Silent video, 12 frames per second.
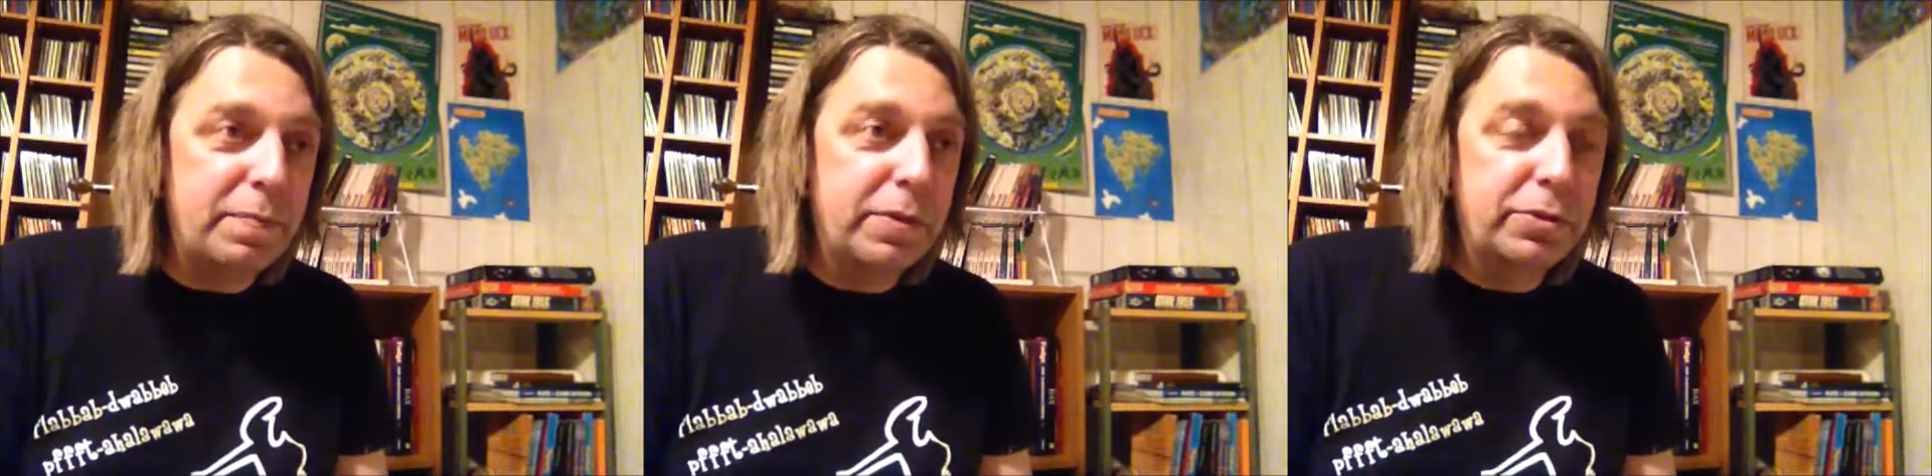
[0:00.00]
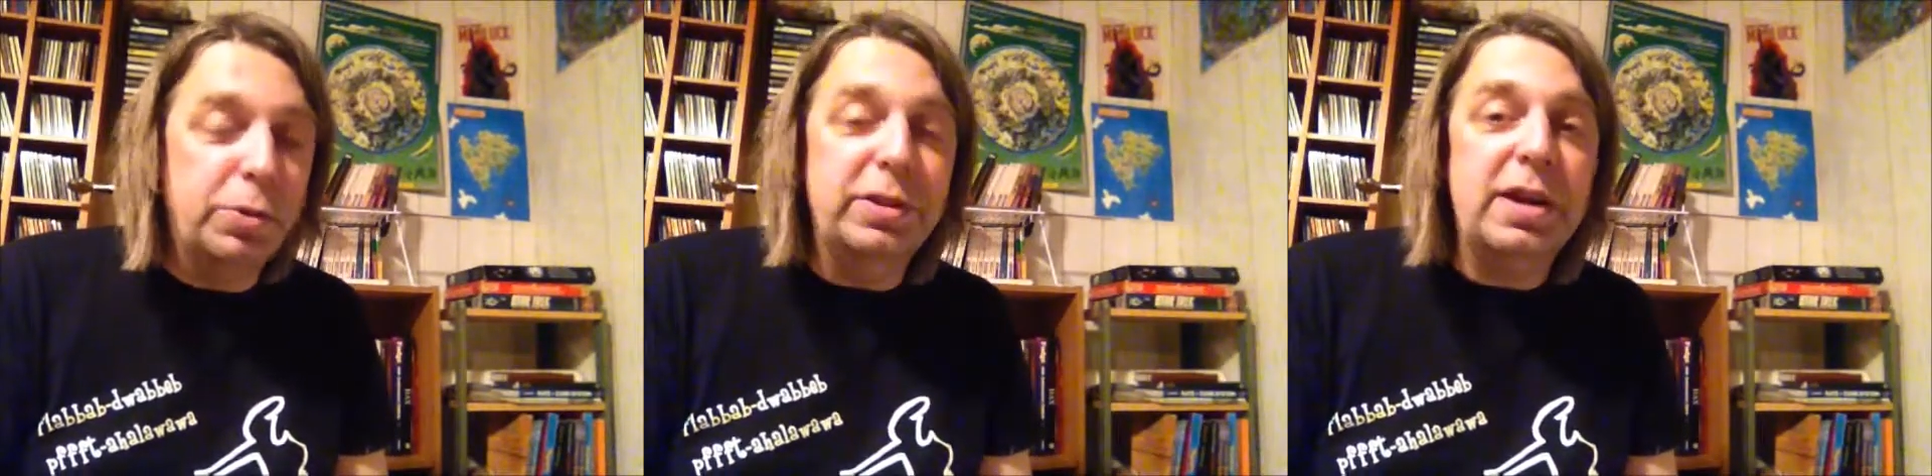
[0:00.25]

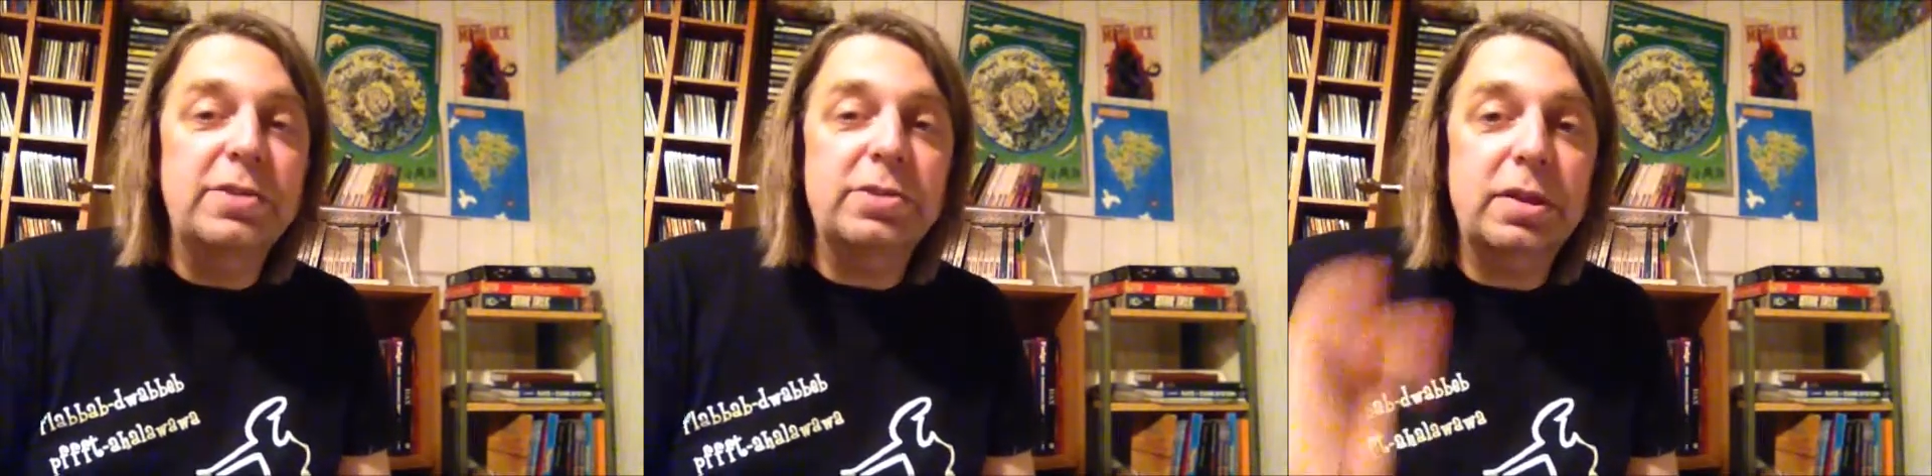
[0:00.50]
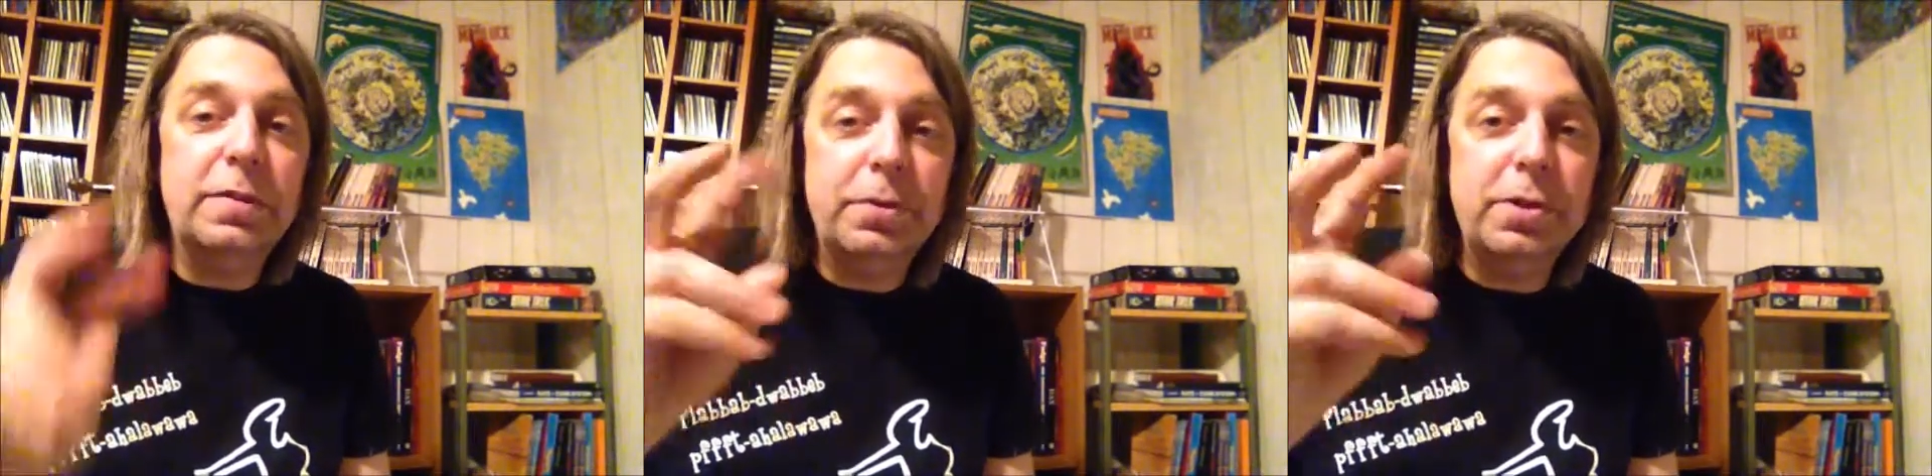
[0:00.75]
So there's a
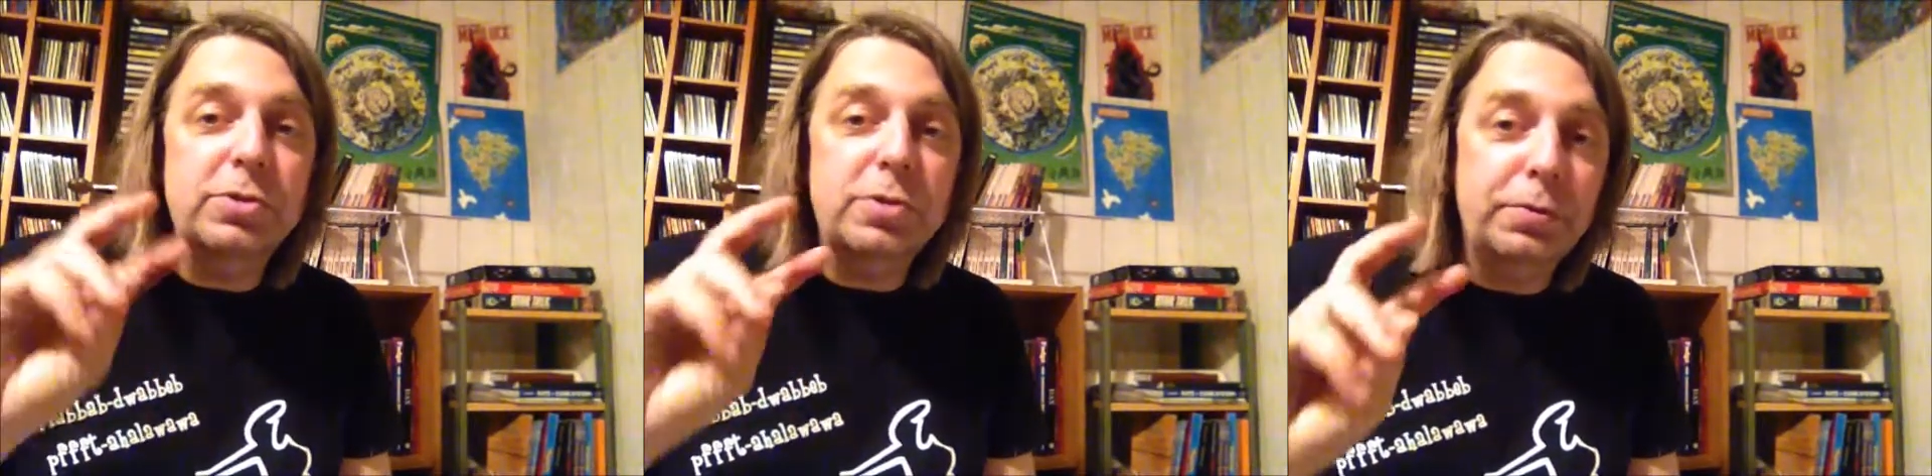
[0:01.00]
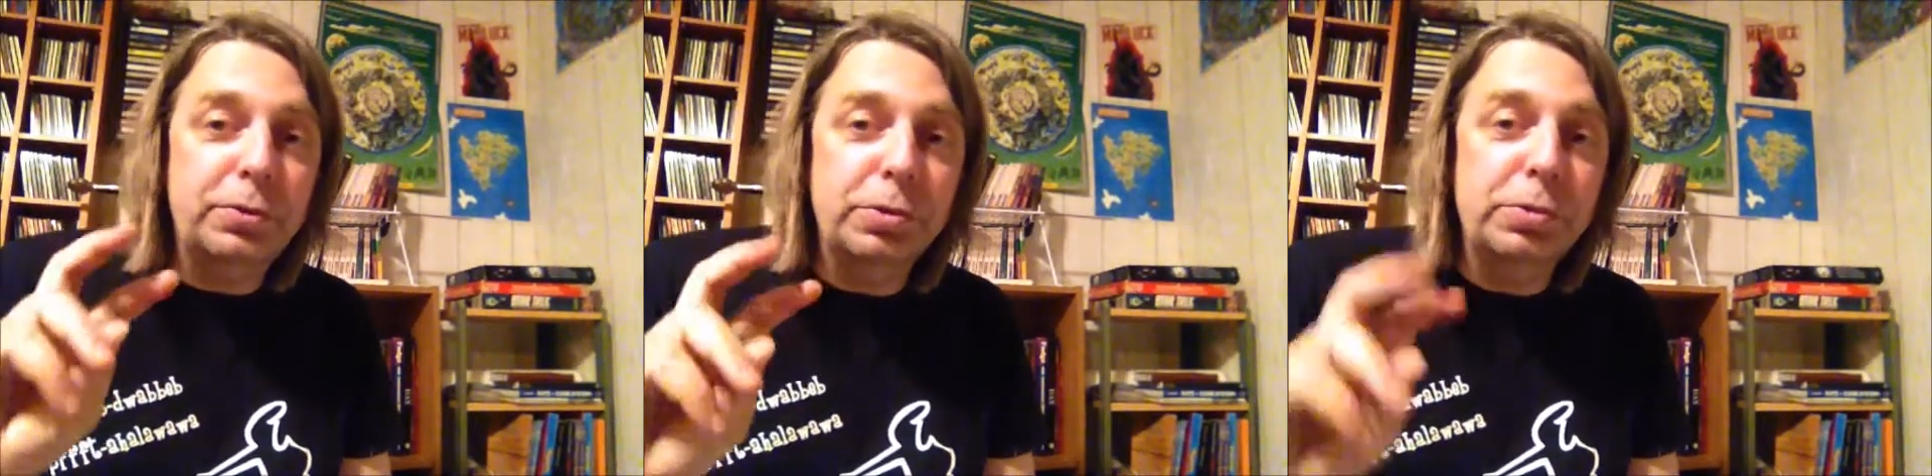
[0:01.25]
difference
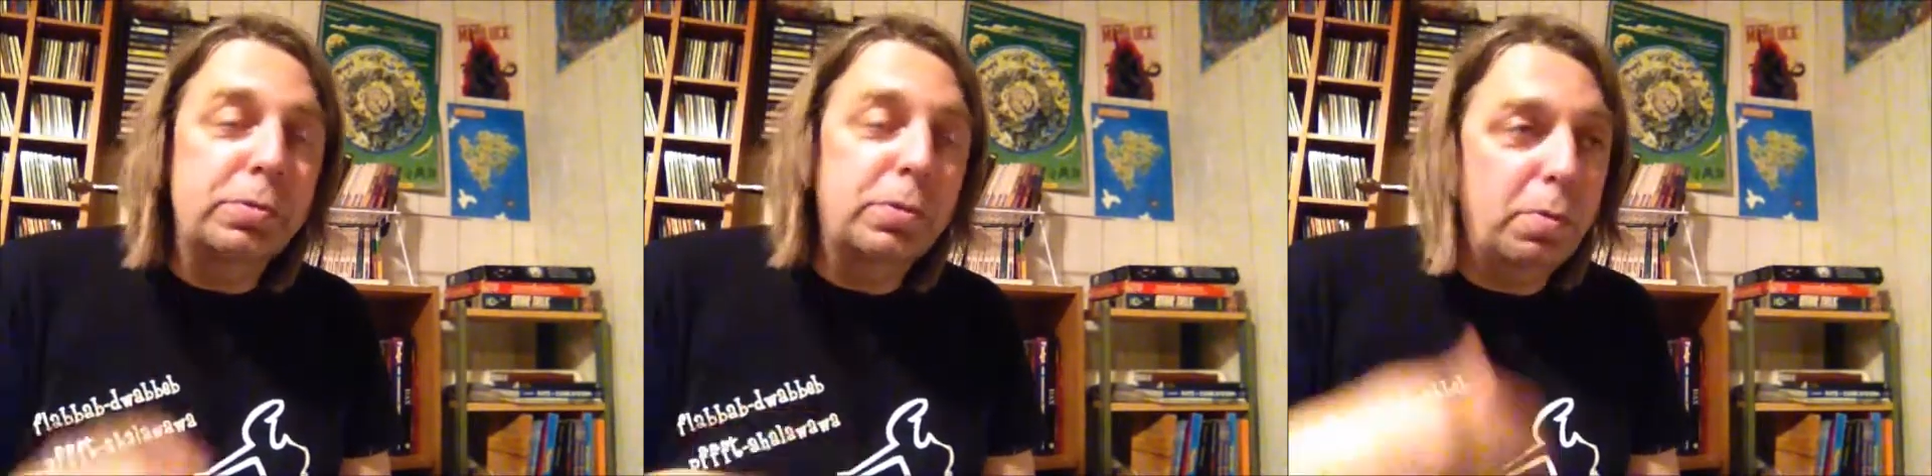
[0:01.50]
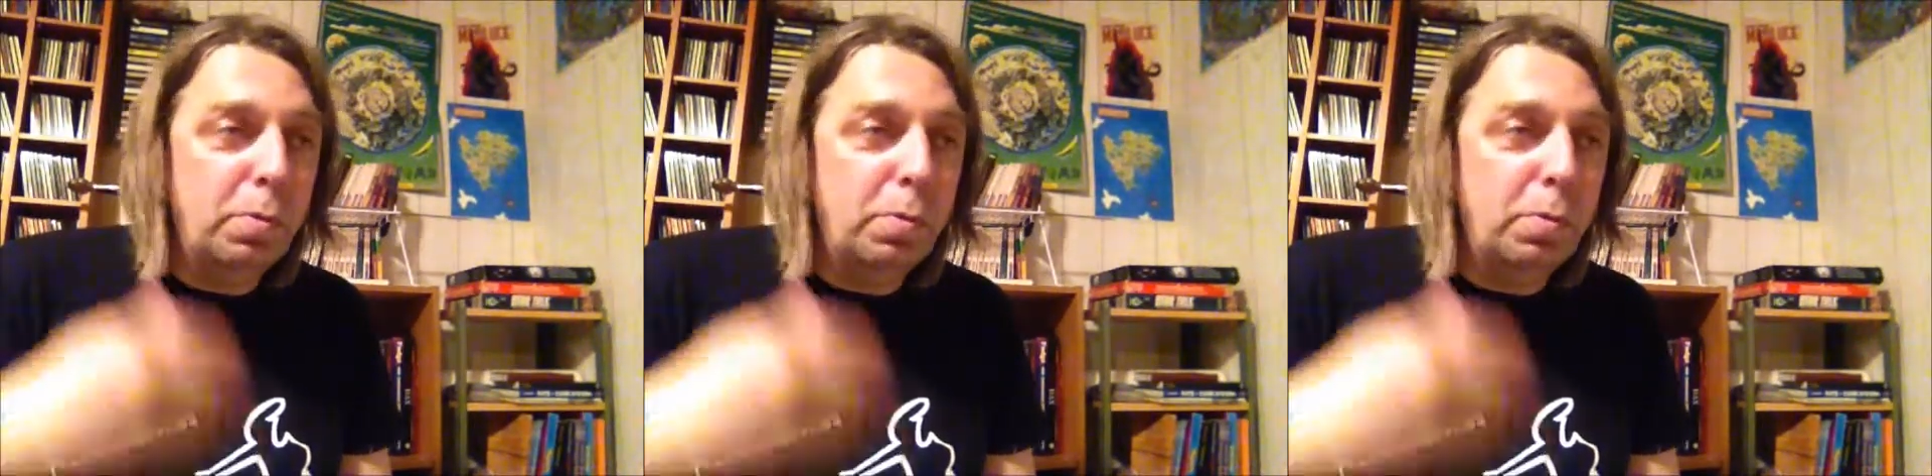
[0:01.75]
of 2.